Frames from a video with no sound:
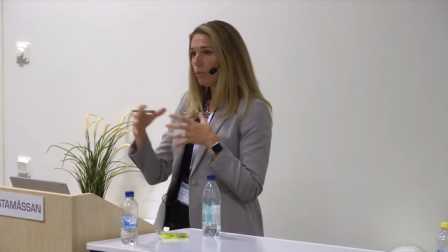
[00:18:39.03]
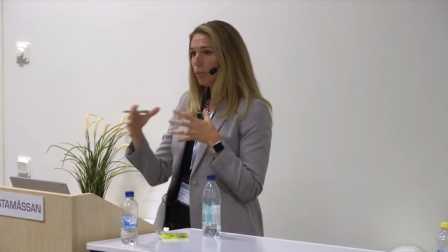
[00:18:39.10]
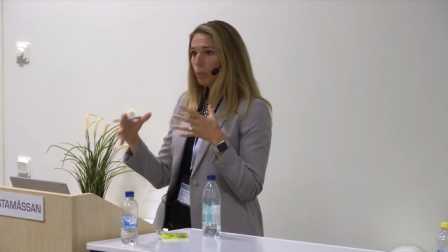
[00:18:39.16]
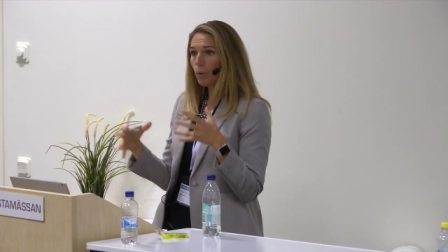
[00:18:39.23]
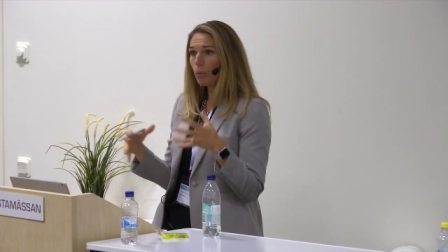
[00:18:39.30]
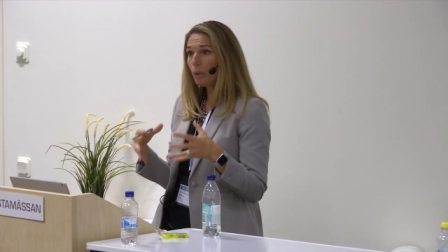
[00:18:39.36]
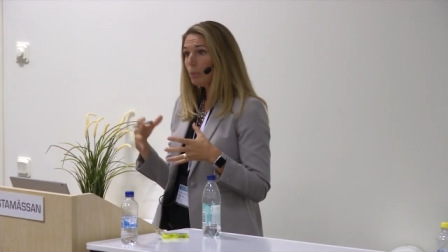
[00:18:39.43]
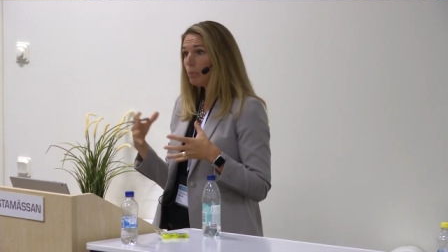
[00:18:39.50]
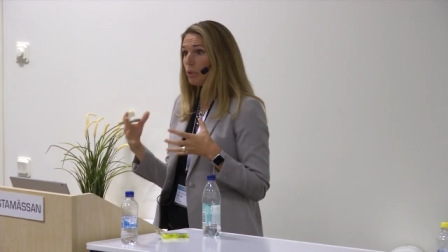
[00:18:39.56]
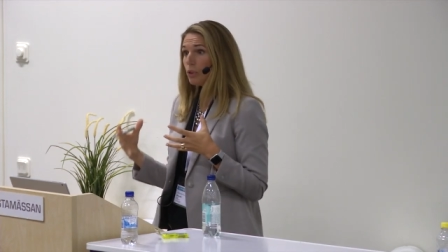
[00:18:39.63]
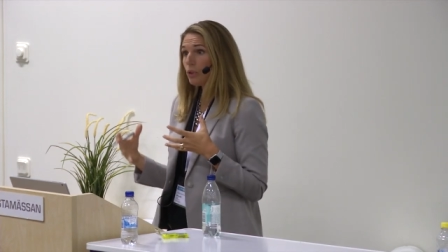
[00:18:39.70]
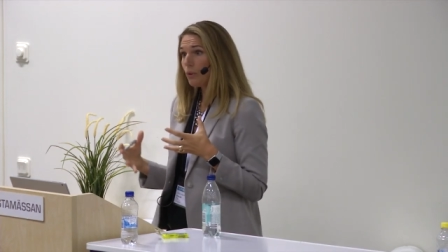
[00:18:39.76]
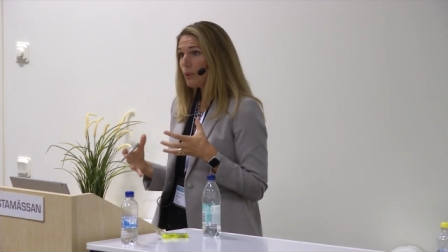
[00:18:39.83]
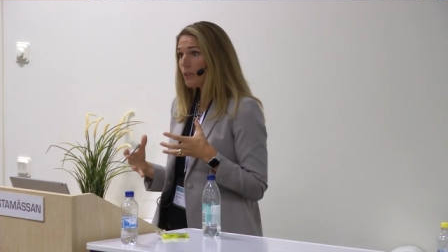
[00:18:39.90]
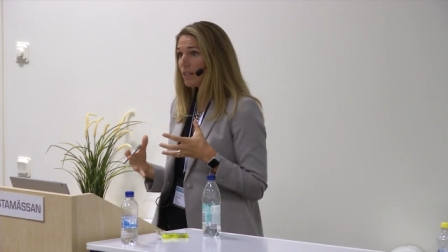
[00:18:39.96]
we, we,
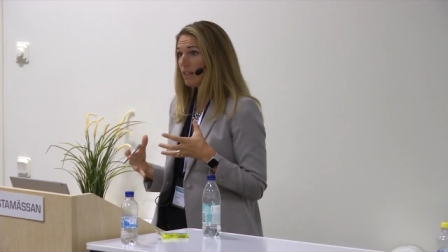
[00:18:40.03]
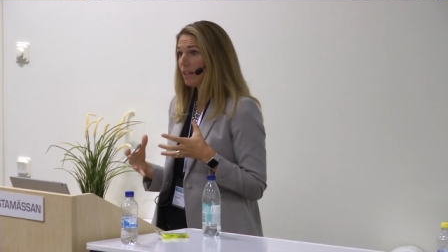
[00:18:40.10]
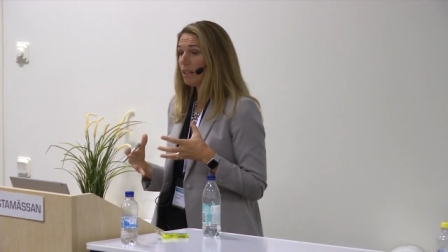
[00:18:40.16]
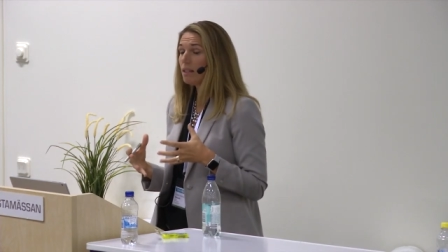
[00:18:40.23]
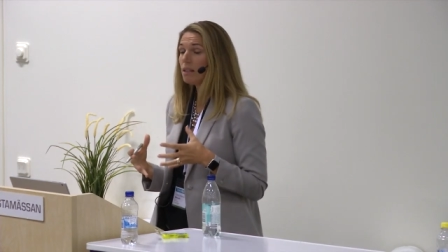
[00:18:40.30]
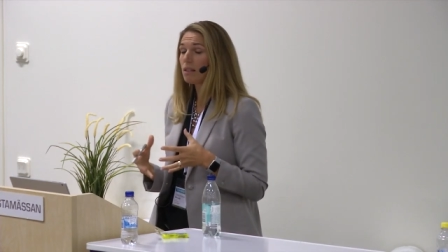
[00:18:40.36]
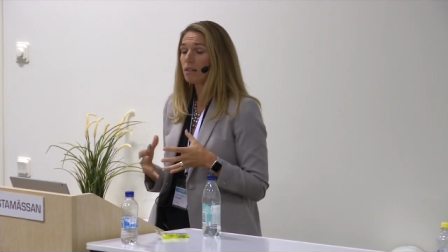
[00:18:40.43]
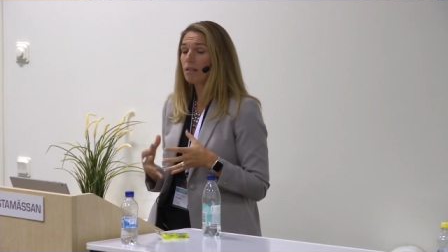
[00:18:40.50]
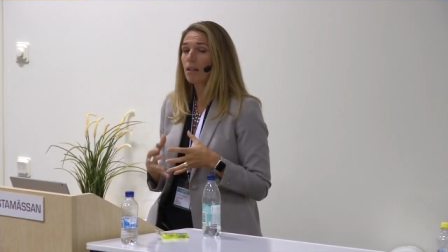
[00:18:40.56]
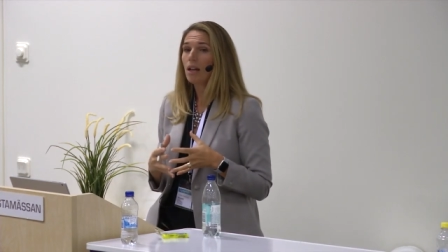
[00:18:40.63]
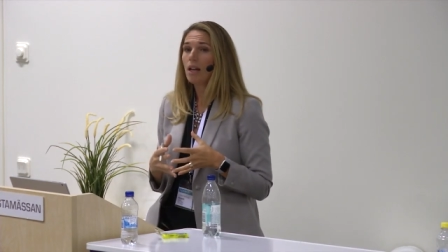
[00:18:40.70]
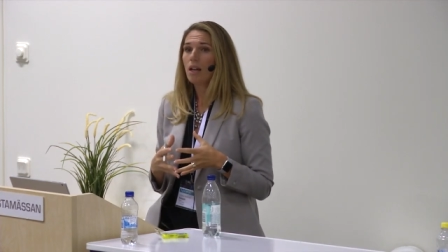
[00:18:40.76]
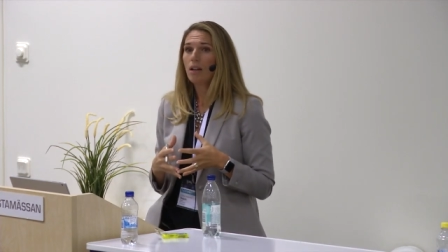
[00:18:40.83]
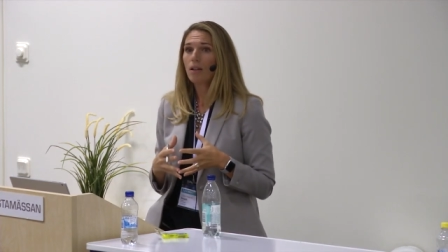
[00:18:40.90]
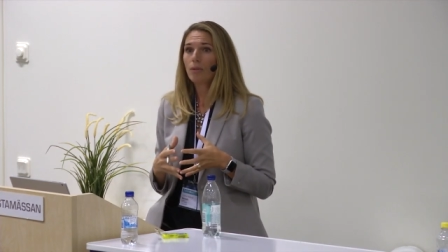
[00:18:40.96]
produce these
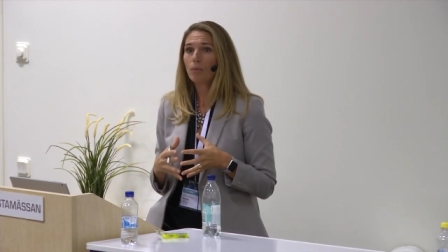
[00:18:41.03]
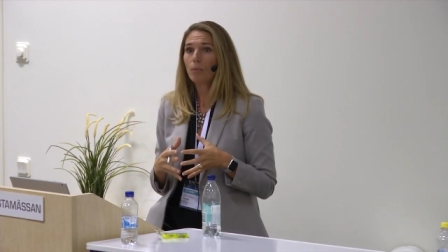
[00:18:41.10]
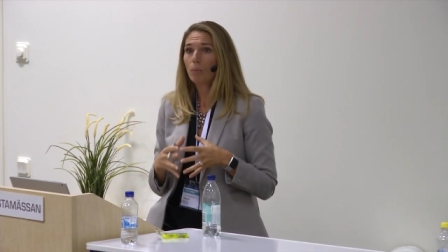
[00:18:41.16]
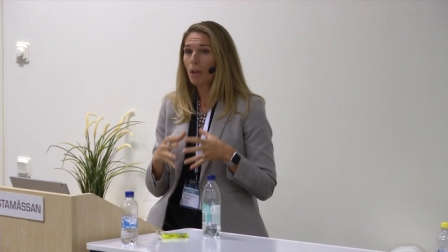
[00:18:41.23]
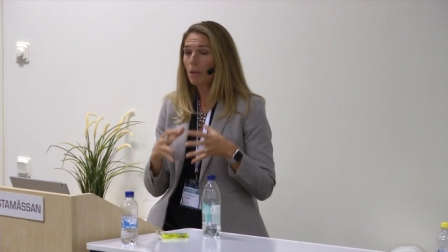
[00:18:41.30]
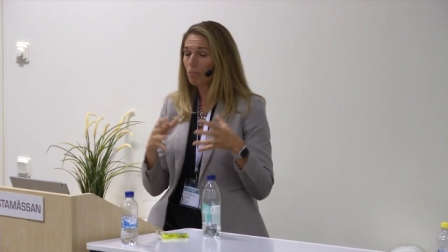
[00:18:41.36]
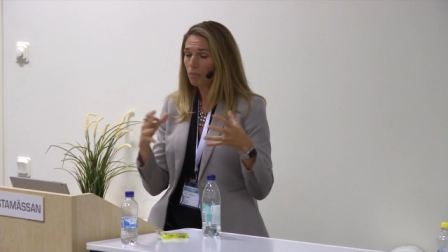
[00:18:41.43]
um,